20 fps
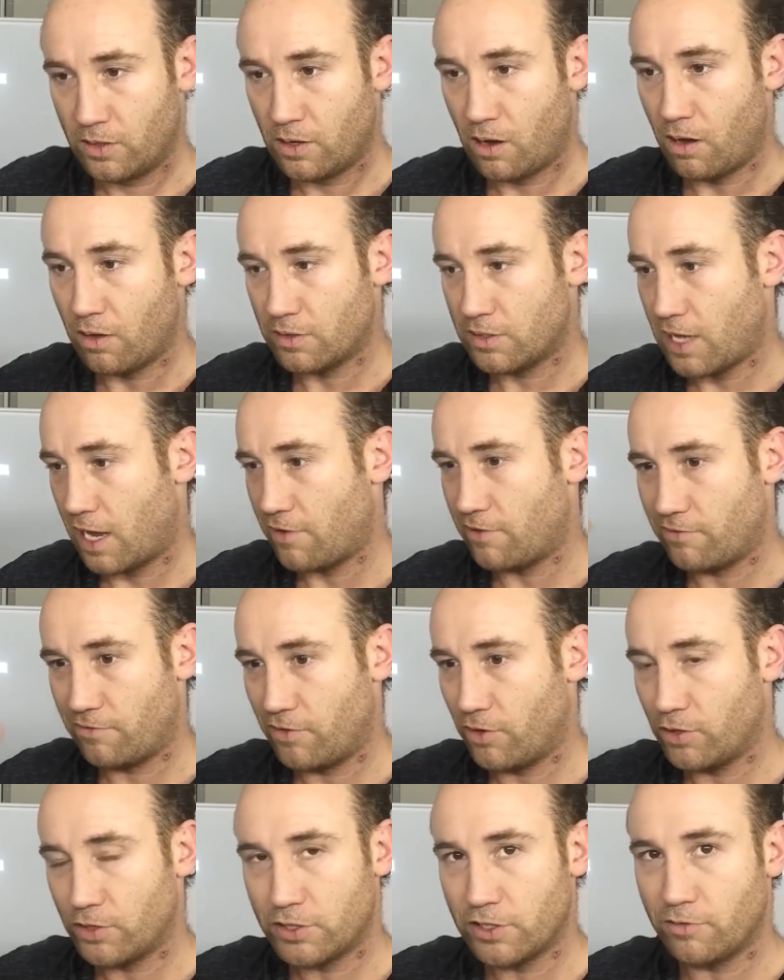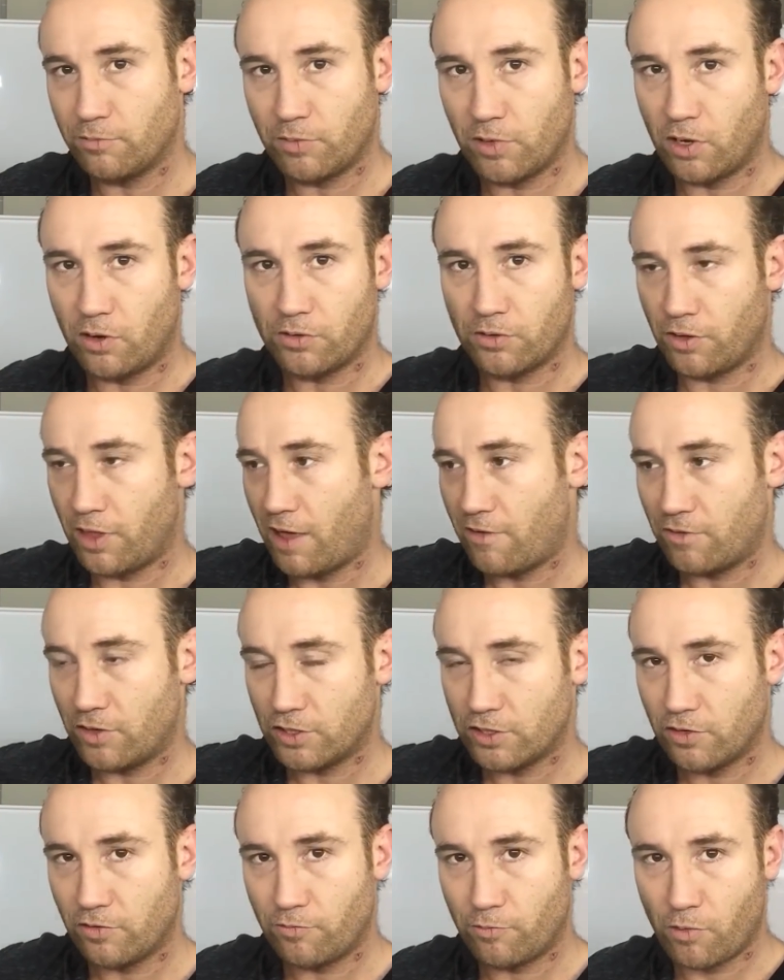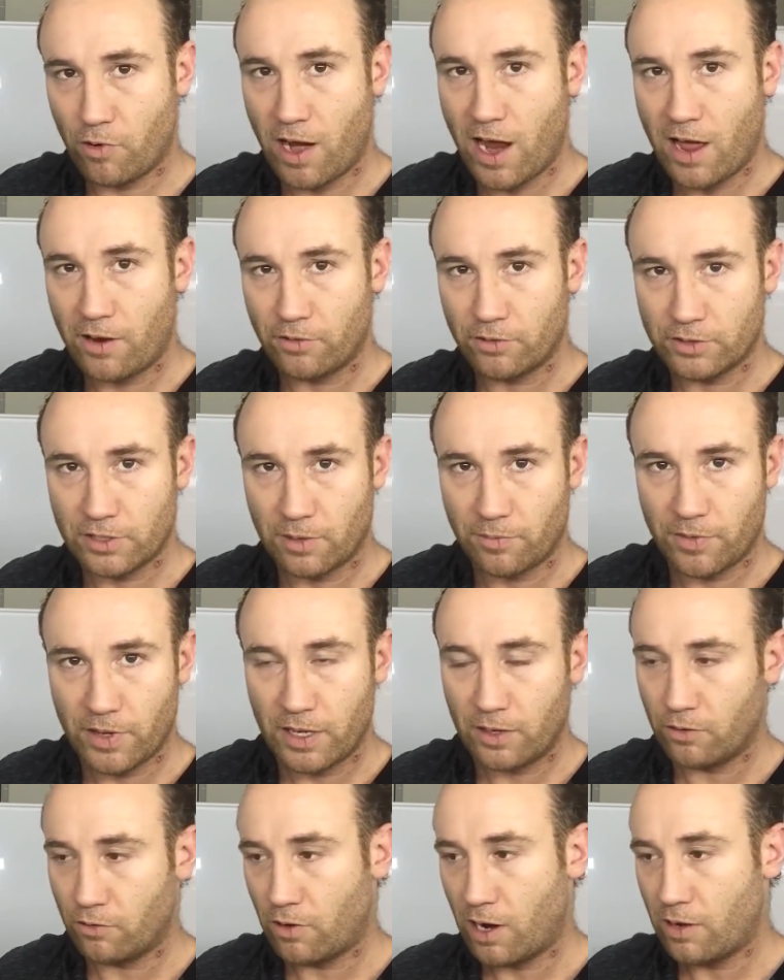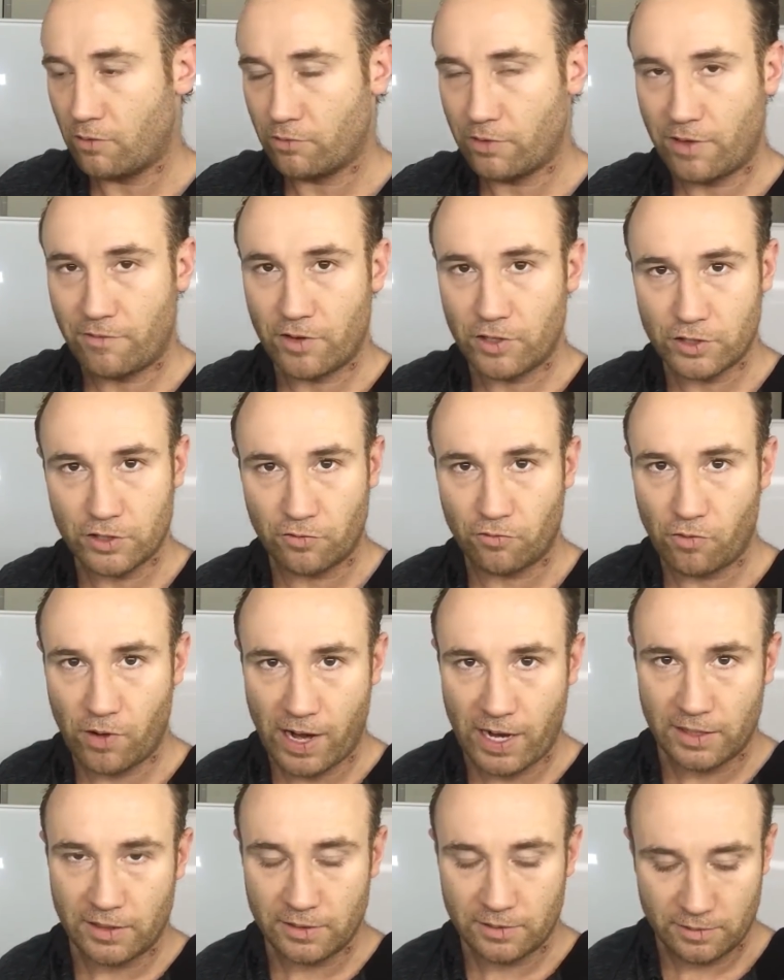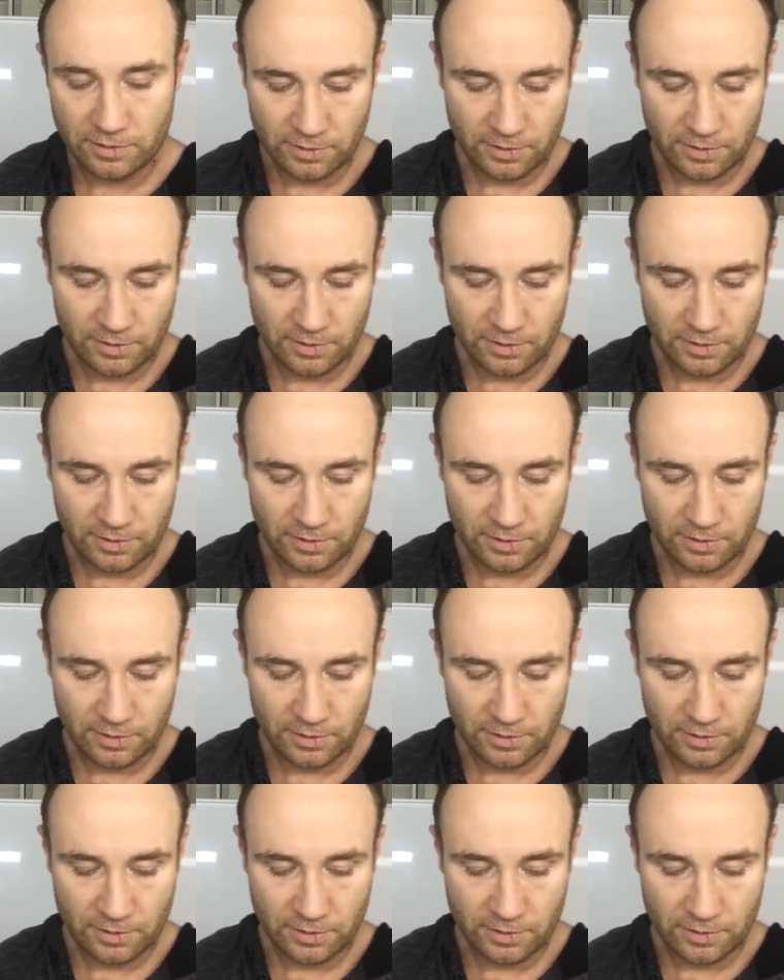Oh, it's that version of blonde or that version of brown or something, all right, or that version of red.